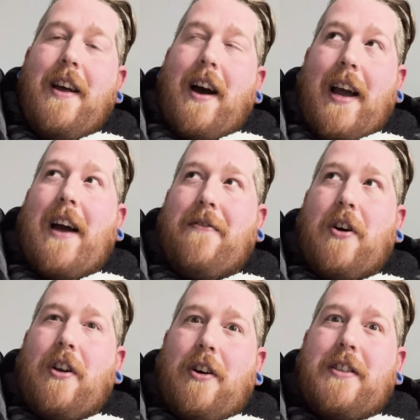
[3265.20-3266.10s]
I have got
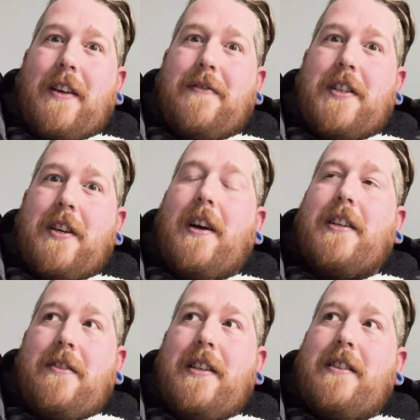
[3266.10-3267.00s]
a lot of stuff to do. I
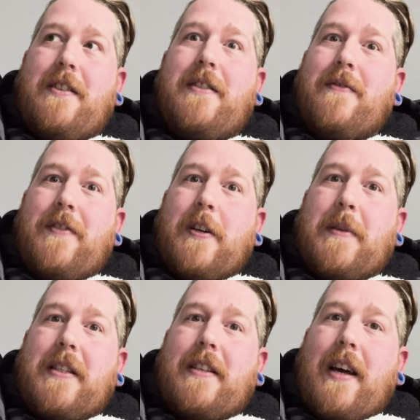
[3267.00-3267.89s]
do need to do some
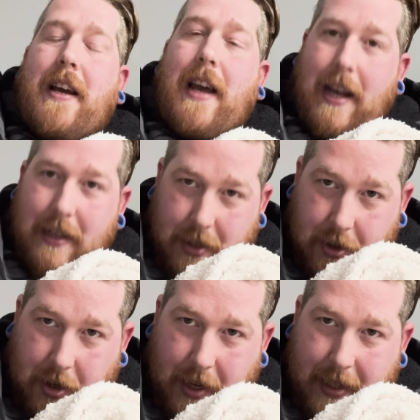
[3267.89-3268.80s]
filming today, and
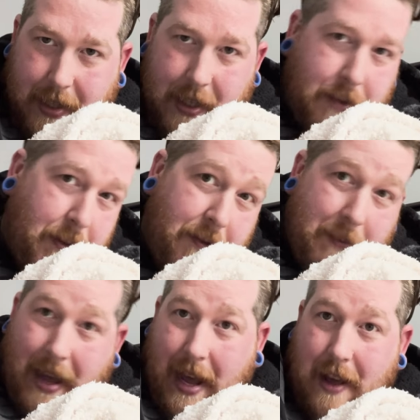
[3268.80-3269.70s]
not like this with my
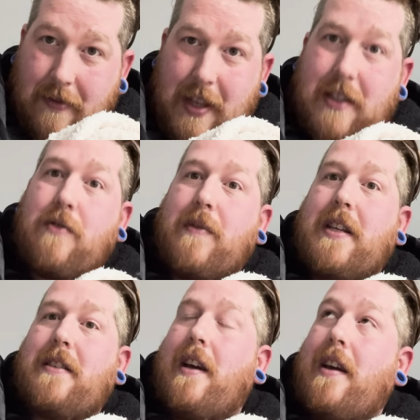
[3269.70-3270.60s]
hair this
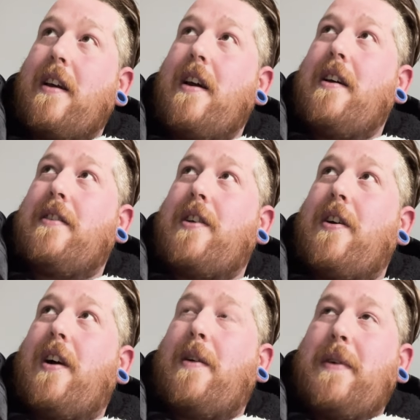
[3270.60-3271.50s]
greasy. So
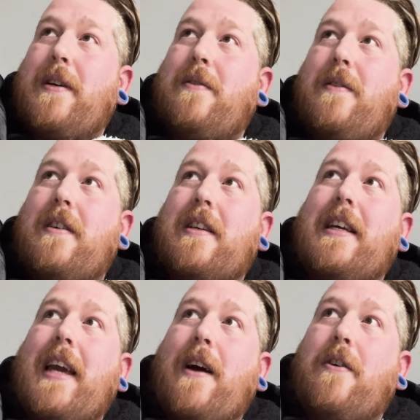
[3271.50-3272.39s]
I will
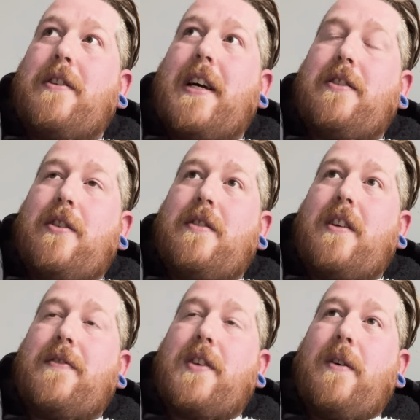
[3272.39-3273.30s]
get on and do
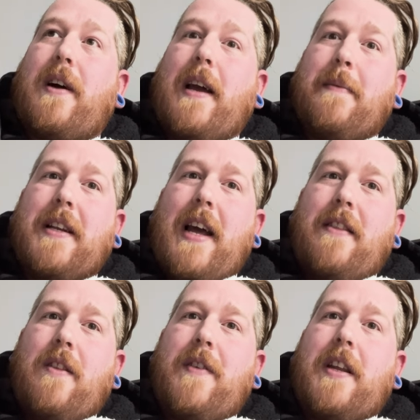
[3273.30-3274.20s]
stuff. So I am going to
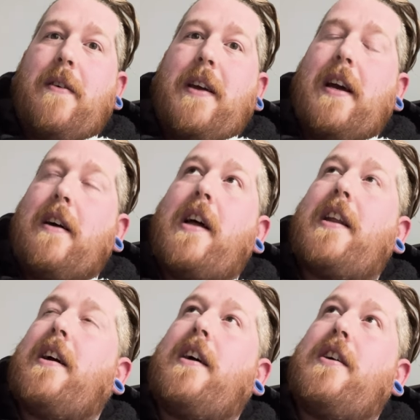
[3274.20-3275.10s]
end the video here, and
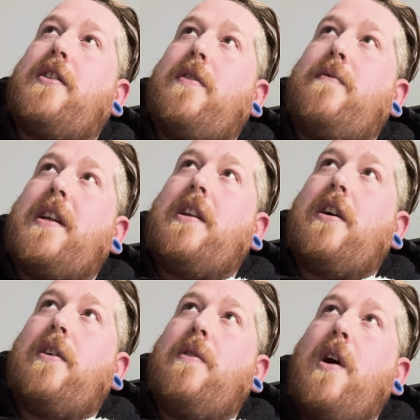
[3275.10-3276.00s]
I don't really
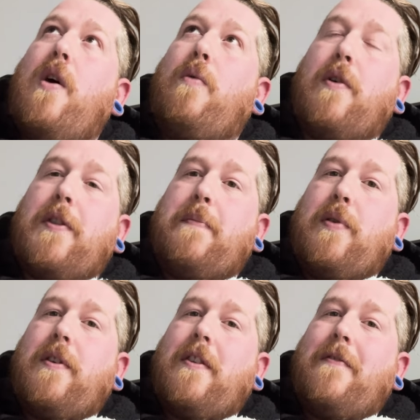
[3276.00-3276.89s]
know what the
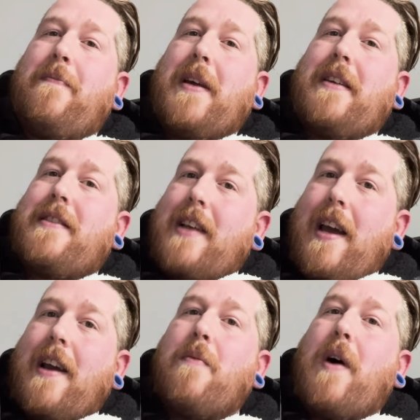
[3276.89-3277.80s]
point of me
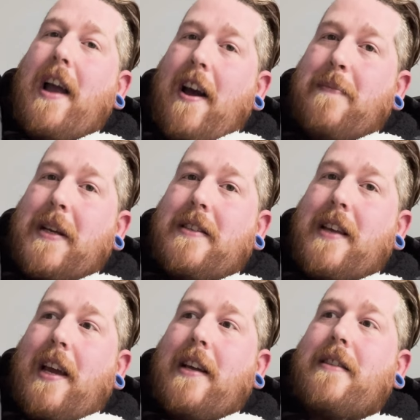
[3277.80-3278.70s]
saying what I have been
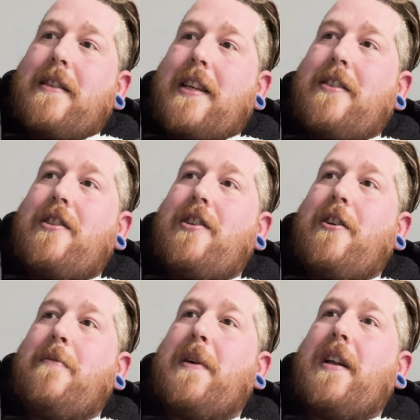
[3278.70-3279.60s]
saying this to
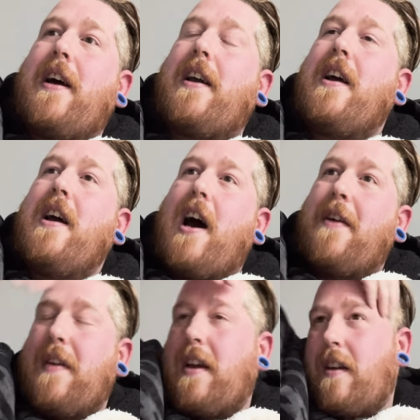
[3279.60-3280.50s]
you, but like, I
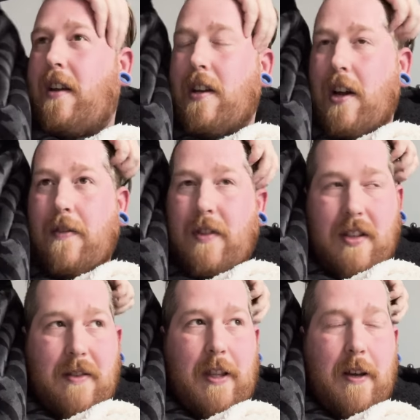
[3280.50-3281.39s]
think, you know,
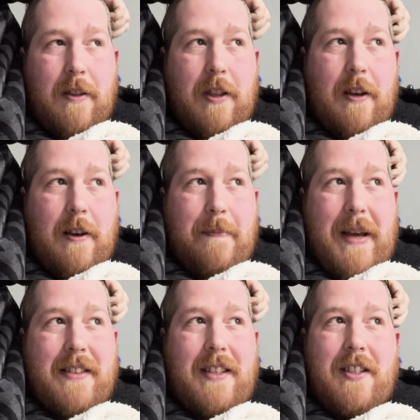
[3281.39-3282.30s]
the
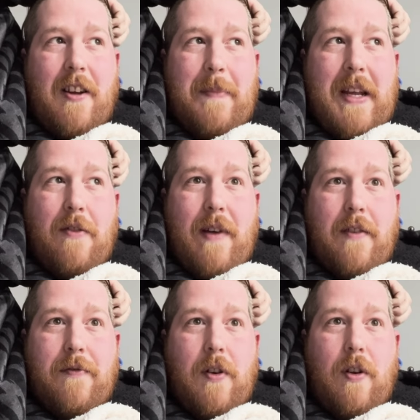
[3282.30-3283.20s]
besties that have been around
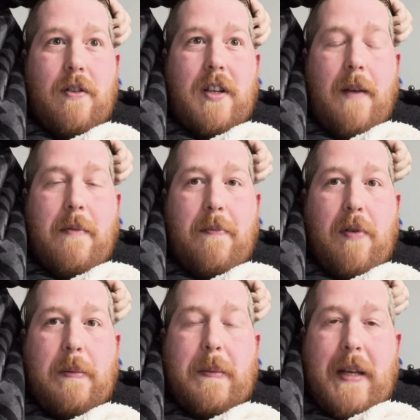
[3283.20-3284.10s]
for a long time, you're
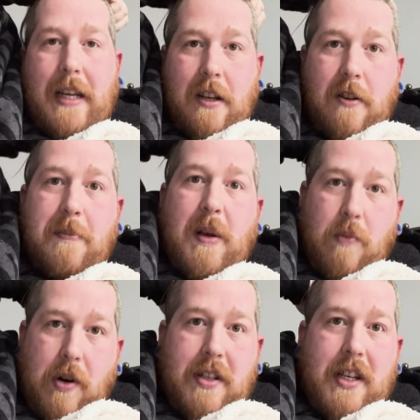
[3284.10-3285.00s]
probably gonna be
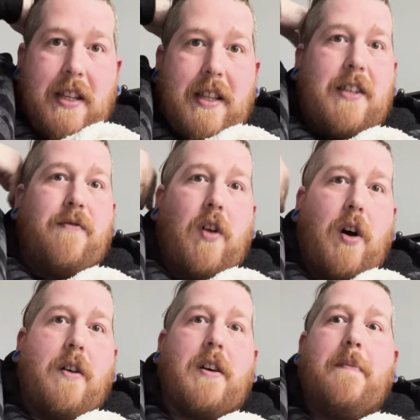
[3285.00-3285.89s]
watching this
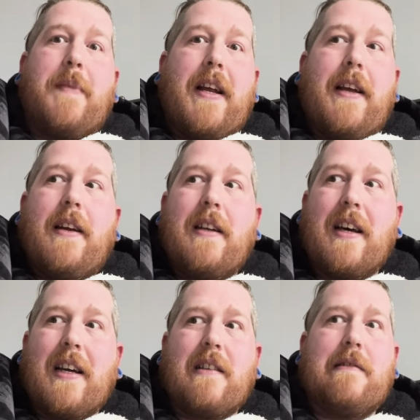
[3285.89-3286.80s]
vlog and be
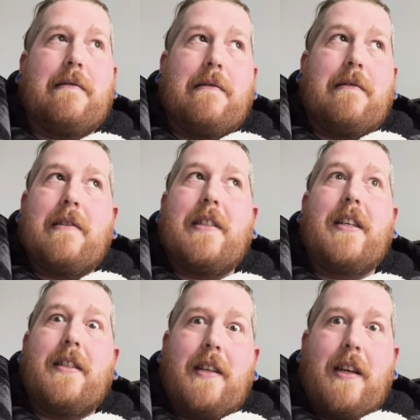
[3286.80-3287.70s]
like,
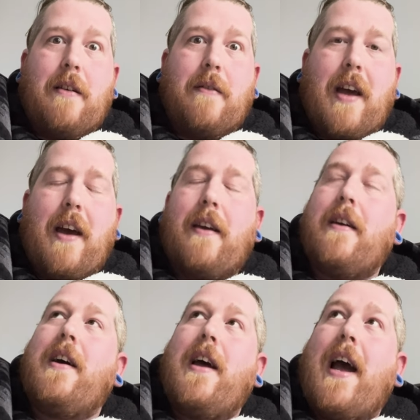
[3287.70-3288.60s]
is he okay?
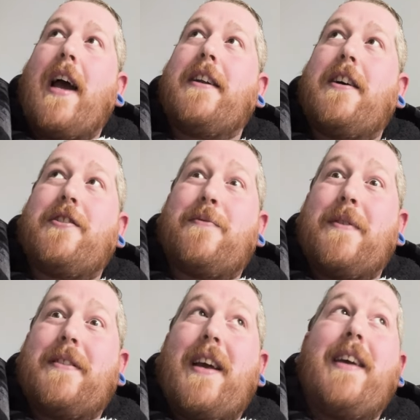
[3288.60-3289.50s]
And I just want
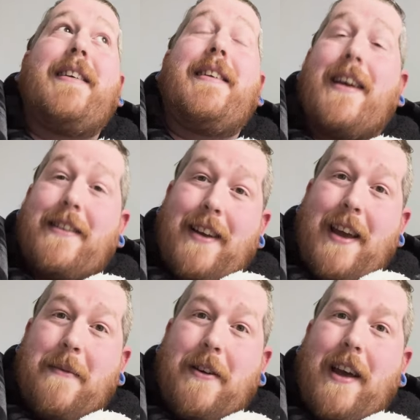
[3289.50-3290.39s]
to say, yes, I
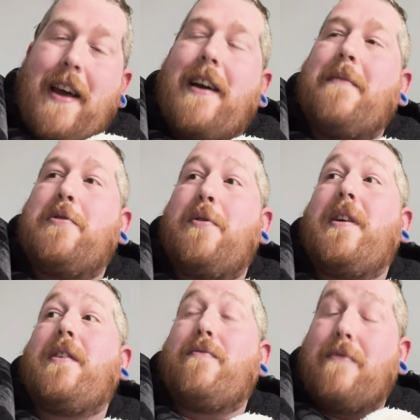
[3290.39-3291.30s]
am okay. I'm
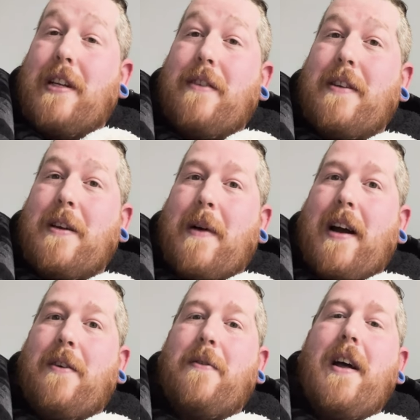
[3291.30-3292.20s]
doing really, really well.